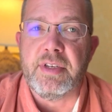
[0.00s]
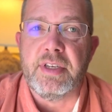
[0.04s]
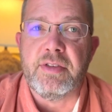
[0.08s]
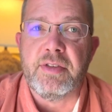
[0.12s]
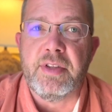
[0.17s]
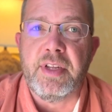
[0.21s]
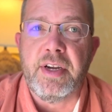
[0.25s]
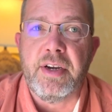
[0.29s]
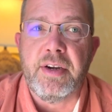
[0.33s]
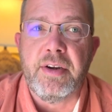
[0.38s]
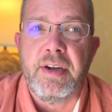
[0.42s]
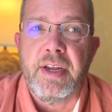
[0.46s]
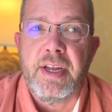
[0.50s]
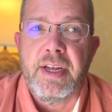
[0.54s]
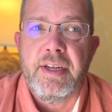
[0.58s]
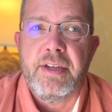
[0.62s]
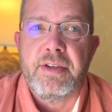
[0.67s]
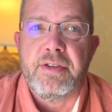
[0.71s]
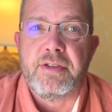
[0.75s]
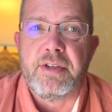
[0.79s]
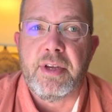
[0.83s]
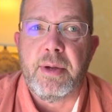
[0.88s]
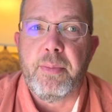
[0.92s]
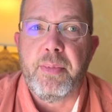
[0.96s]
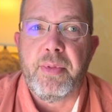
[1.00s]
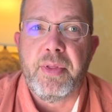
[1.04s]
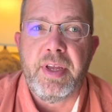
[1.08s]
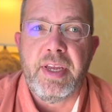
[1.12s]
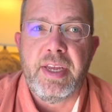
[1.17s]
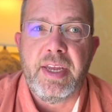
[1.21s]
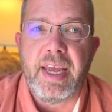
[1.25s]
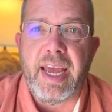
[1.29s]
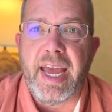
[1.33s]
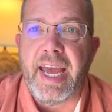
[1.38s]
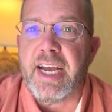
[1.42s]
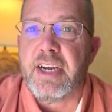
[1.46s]
Is there
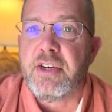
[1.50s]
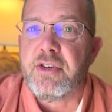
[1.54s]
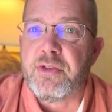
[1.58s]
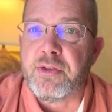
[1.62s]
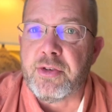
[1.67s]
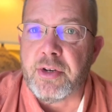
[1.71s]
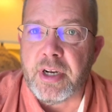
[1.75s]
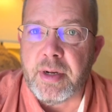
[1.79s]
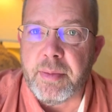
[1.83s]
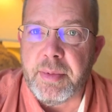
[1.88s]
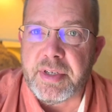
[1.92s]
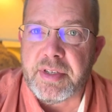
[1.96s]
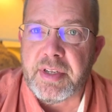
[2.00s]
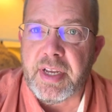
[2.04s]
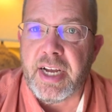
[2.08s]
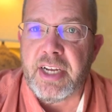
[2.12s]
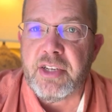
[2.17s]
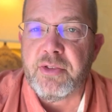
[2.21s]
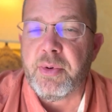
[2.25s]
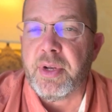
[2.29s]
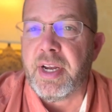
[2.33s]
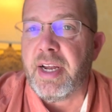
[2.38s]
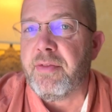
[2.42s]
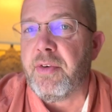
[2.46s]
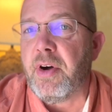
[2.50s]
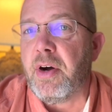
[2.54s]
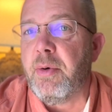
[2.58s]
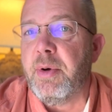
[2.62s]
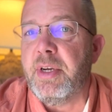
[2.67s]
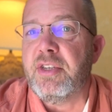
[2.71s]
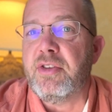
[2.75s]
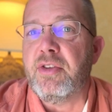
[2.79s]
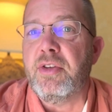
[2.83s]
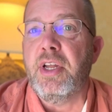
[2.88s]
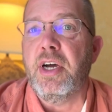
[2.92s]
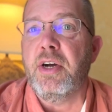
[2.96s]
something extra besides what I've
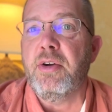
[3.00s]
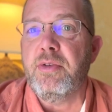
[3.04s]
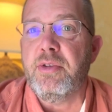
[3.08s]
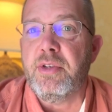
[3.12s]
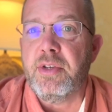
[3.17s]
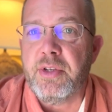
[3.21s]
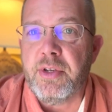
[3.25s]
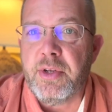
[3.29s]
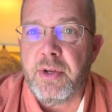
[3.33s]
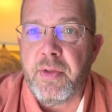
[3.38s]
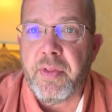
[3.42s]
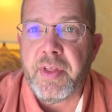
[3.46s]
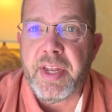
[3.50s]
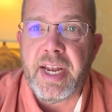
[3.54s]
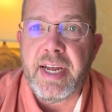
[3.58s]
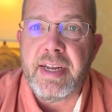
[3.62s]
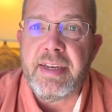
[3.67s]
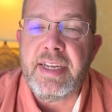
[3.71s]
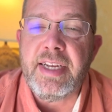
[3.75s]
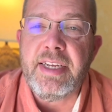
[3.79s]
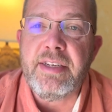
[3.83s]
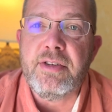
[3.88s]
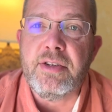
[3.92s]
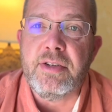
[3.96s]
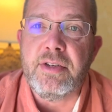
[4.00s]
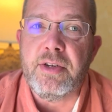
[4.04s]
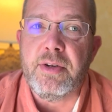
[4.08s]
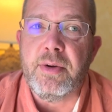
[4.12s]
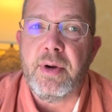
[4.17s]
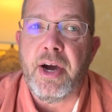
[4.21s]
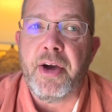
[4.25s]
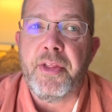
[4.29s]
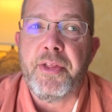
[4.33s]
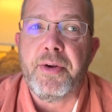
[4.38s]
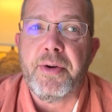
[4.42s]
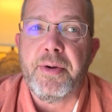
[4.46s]
always known to do that I need to
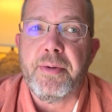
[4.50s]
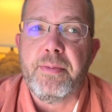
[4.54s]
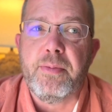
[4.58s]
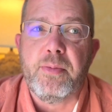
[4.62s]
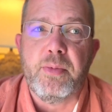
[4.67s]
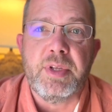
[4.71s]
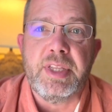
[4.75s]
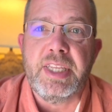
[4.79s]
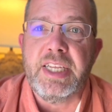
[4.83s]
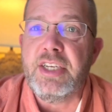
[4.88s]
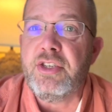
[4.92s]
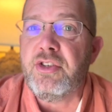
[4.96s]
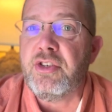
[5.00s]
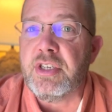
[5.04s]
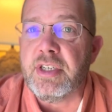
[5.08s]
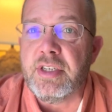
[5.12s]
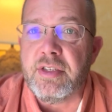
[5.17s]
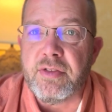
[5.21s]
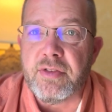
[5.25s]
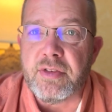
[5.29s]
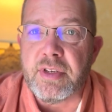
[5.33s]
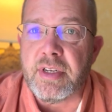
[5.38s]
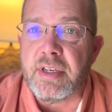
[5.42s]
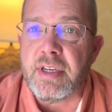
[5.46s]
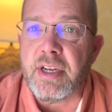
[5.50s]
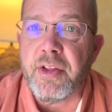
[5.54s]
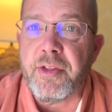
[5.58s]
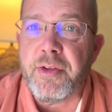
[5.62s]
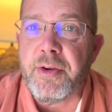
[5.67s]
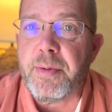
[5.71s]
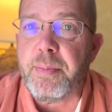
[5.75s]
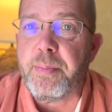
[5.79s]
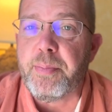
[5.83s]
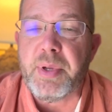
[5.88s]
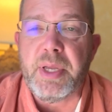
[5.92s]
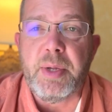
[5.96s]
do? Other religions and
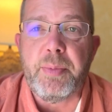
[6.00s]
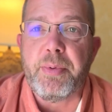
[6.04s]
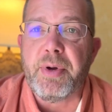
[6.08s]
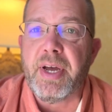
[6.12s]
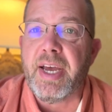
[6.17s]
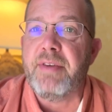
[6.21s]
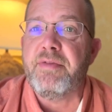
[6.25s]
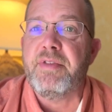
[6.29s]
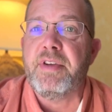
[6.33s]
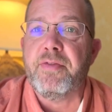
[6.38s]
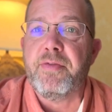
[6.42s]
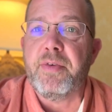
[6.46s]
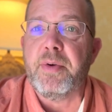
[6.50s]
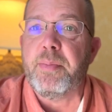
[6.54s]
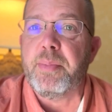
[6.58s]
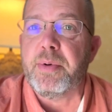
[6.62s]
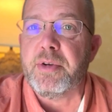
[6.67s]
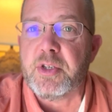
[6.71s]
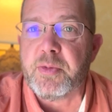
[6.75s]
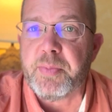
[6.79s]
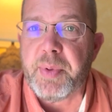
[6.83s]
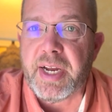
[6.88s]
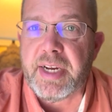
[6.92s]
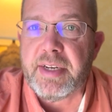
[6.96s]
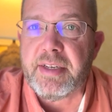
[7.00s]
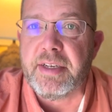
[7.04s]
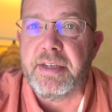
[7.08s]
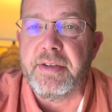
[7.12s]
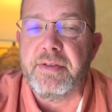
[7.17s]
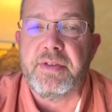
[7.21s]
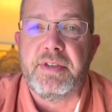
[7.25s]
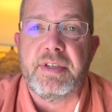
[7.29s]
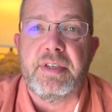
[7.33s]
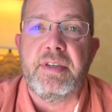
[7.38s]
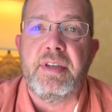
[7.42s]
other people have different perspectives.